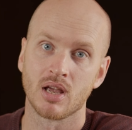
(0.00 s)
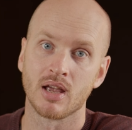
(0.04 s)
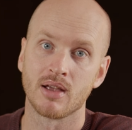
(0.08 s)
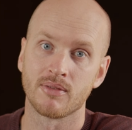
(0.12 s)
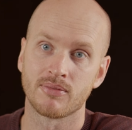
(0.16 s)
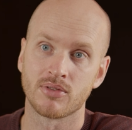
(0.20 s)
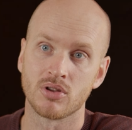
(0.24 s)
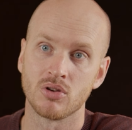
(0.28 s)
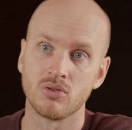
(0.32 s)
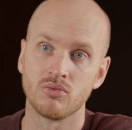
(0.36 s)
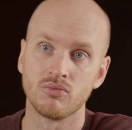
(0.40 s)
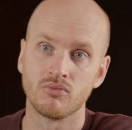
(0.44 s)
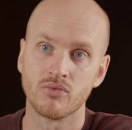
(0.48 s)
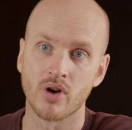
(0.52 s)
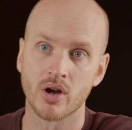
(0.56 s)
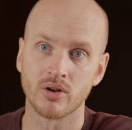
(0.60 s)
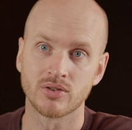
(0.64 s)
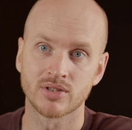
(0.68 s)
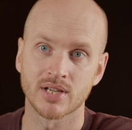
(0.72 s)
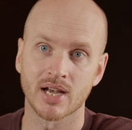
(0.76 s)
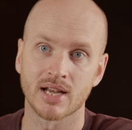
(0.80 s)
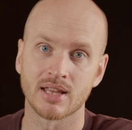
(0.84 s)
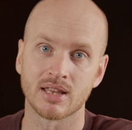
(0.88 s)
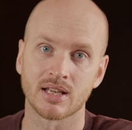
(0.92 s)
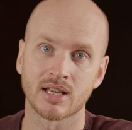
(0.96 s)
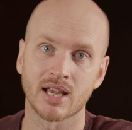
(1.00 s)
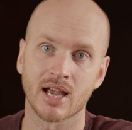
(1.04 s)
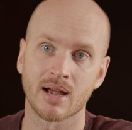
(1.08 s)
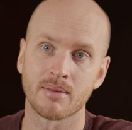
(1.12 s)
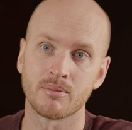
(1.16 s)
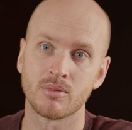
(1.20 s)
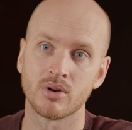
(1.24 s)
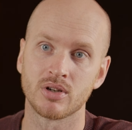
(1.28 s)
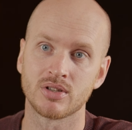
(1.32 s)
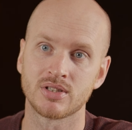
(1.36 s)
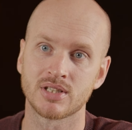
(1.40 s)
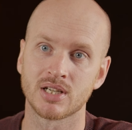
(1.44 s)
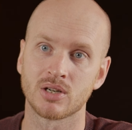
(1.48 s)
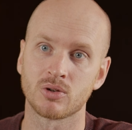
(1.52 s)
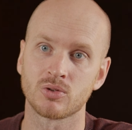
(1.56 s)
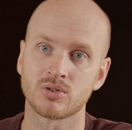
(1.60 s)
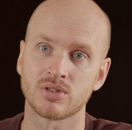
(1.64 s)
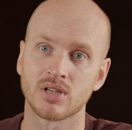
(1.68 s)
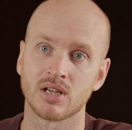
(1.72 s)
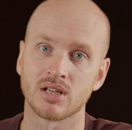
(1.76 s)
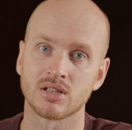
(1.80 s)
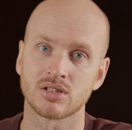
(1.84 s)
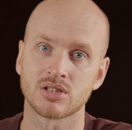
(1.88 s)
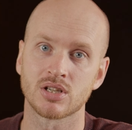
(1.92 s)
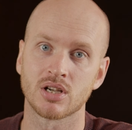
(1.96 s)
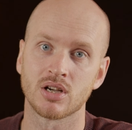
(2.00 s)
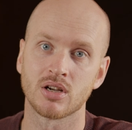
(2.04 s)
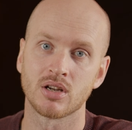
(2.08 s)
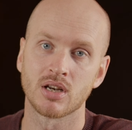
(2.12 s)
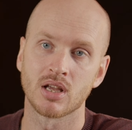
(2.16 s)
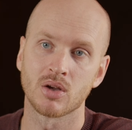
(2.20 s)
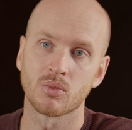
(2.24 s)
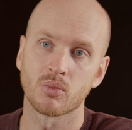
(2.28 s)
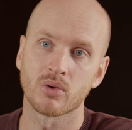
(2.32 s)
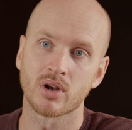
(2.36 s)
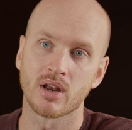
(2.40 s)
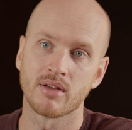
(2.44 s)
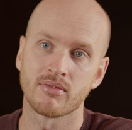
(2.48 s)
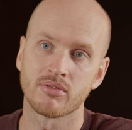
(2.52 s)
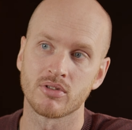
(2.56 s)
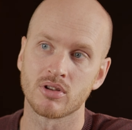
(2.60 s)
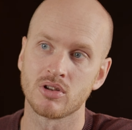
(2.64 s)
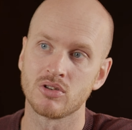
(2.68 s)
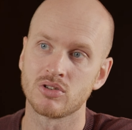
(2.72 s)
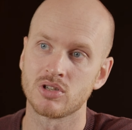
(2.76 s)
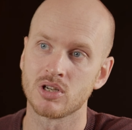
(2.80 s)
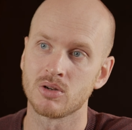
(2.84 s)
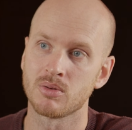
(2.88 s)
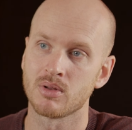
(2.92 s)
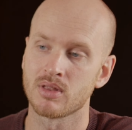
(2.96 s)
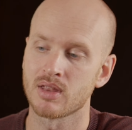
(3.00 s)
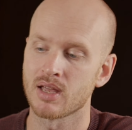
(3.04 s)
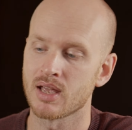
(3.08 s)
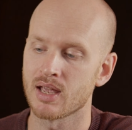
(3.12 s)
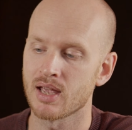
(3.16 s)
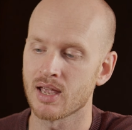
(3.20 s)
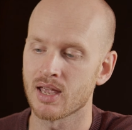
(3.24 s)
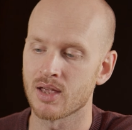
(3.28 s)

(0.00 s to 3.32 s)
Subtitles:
If you rotate the camera, tilt it, turn it, whatever you do with it,